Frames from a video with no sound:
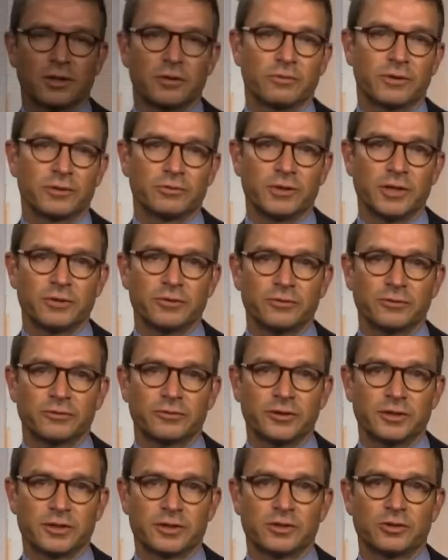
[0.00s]
When we
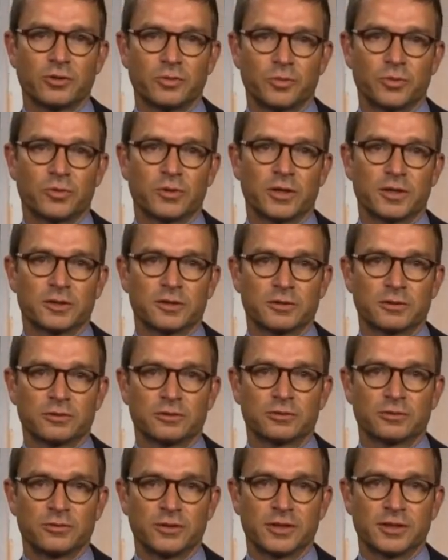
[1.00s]
consider an operation
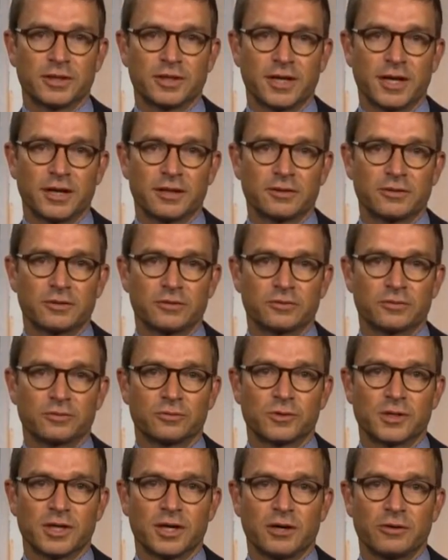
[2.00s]
to treat an
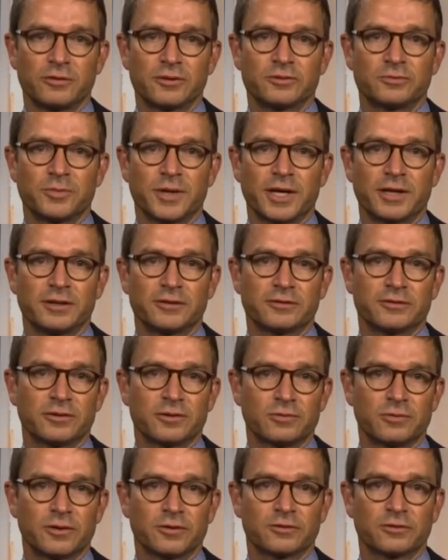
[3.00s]
aneurysm, we always balance
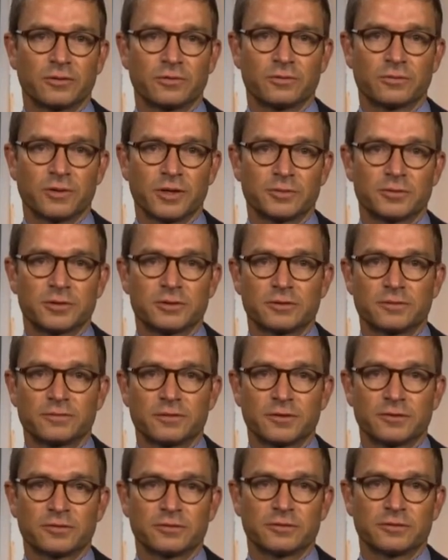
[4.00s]
the risk of rupture
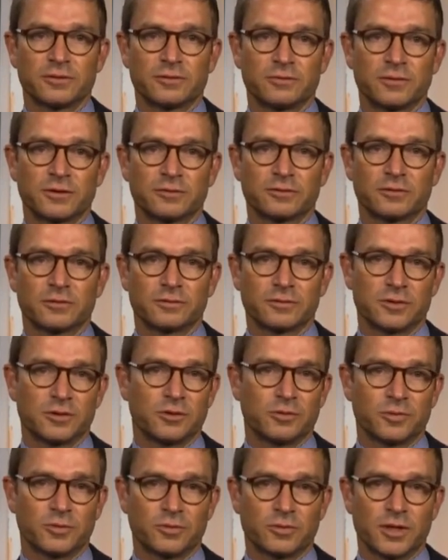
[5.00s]
versus the risk of the
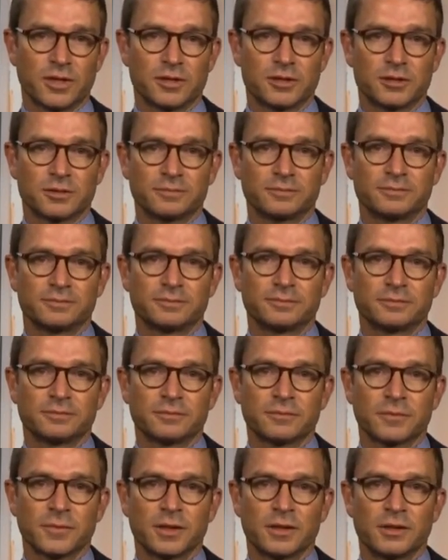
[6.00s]
operation.
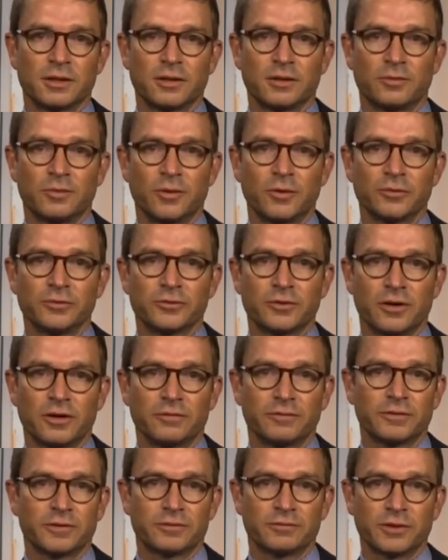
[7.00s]
Most
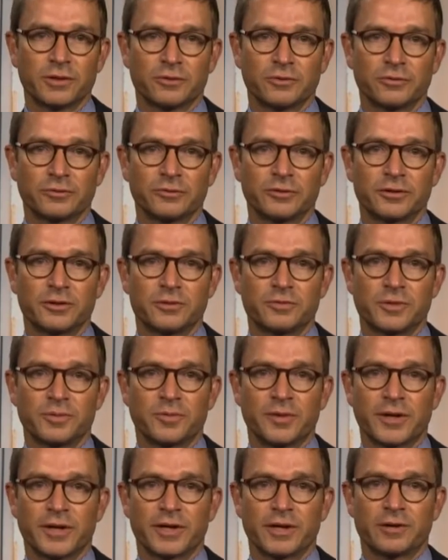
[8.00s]
often we consider
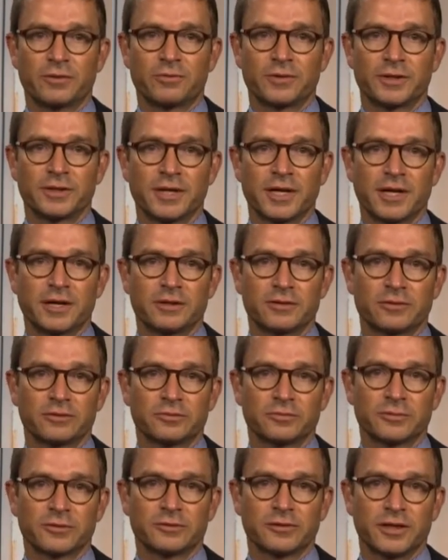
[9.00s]
repair when the
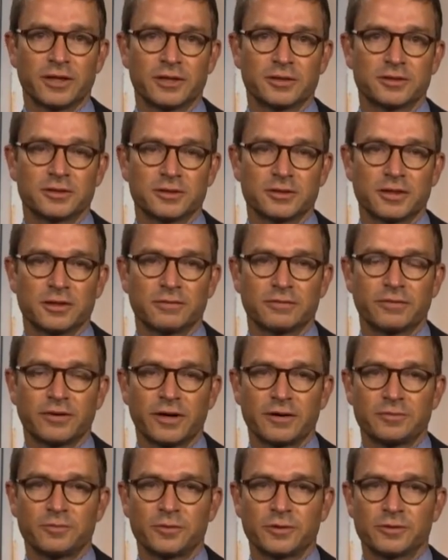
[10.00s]
aneurysm is larger than
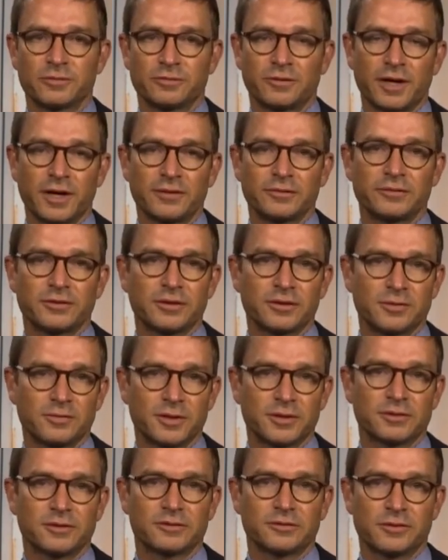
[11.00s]
5.5
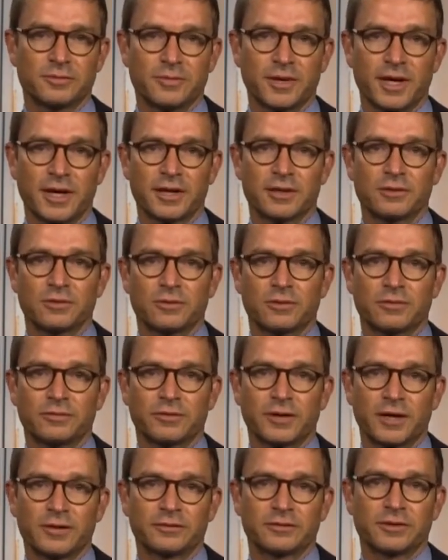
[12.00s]
centimeters in men or
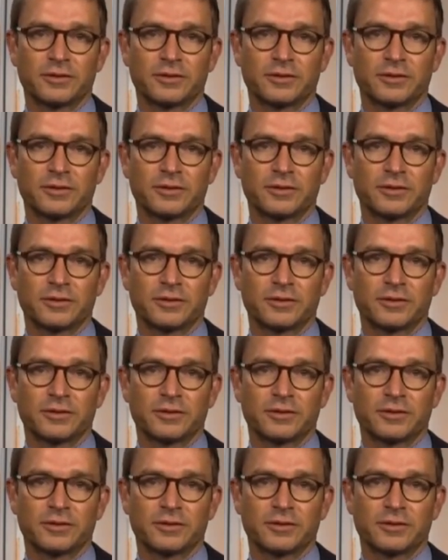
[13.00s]
5